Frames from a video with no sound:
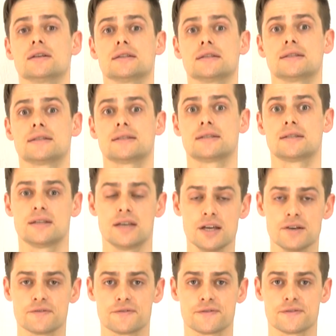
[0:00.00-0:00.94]

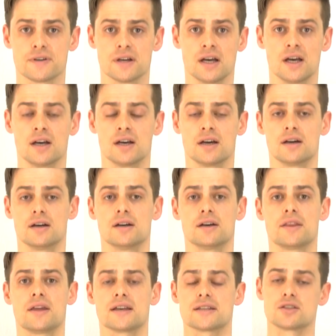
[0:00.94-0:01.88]
stiff.
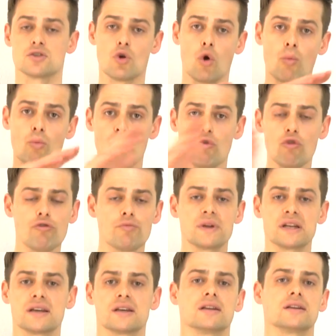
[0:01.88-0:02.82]
There's no
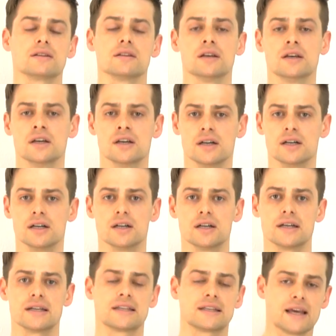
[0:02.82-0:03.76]
movement in it.
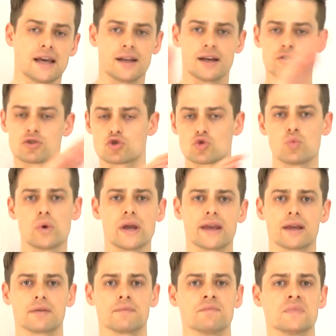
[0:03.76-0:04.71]
It cannot
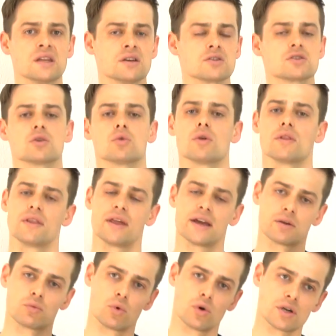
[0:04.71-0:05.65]
swing. So
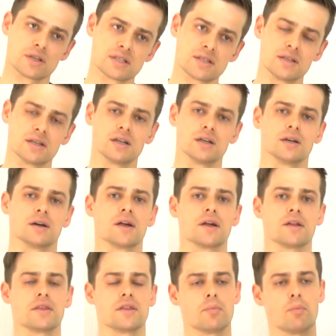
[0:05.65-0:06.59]
that was
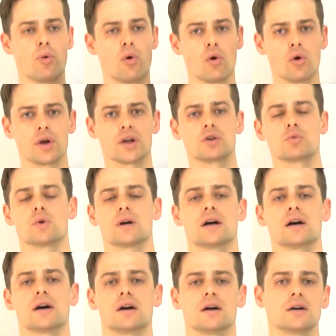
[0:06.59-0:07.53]
the point where
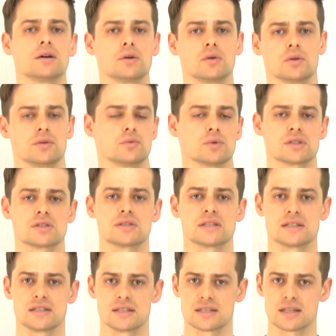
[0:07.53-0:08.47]
I was
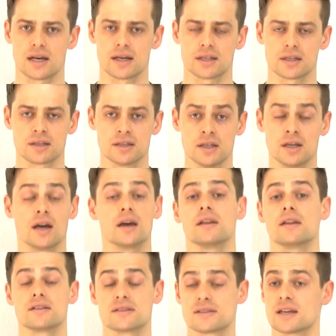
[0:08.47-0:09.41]
just deciding,
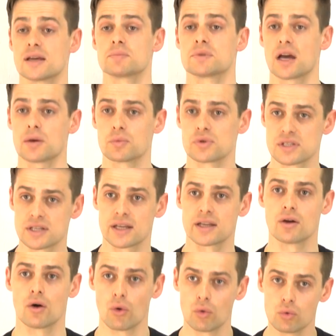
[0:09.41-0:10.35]
and at the same time was
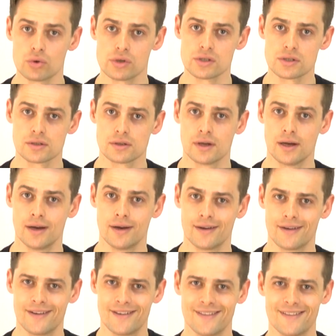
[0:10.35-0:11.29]
getting old.
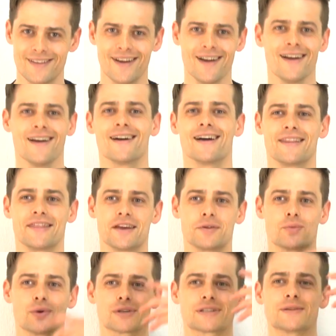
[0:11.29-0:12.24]
And
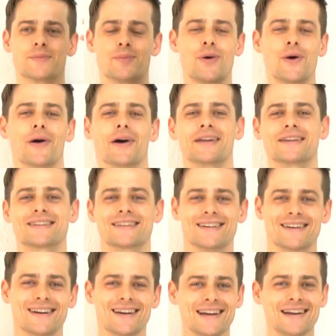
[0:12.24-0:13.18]
that was the point
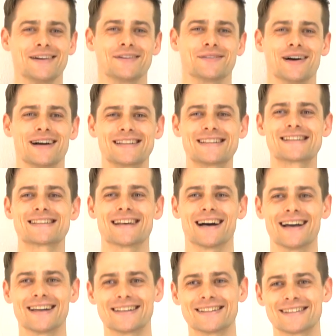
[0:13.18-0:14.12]
where I
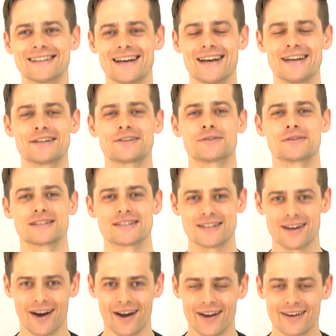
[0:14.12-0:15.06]
decided to
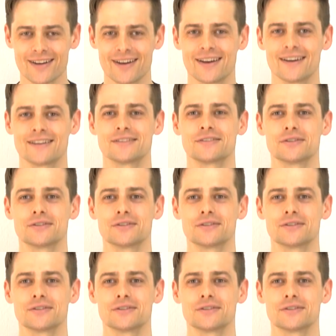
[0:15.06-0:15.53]
start to